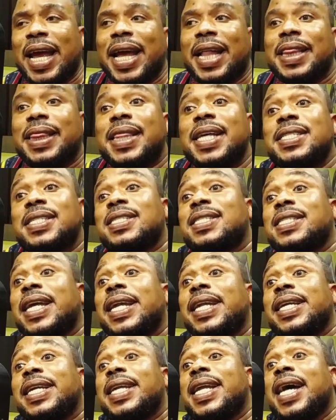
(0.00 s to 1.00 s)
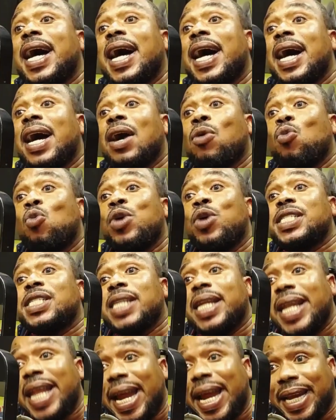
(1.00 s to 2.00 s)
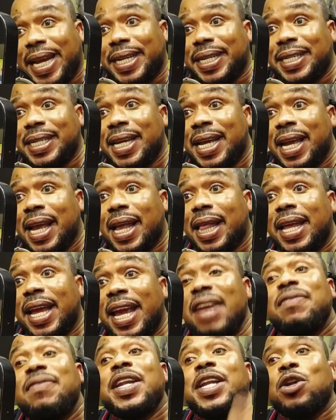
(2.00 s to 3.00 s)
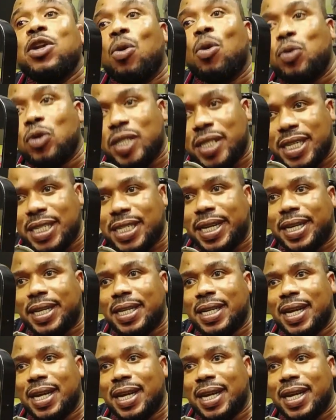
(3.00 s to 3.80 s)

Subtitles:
This is a leader who is learning, even in opposition.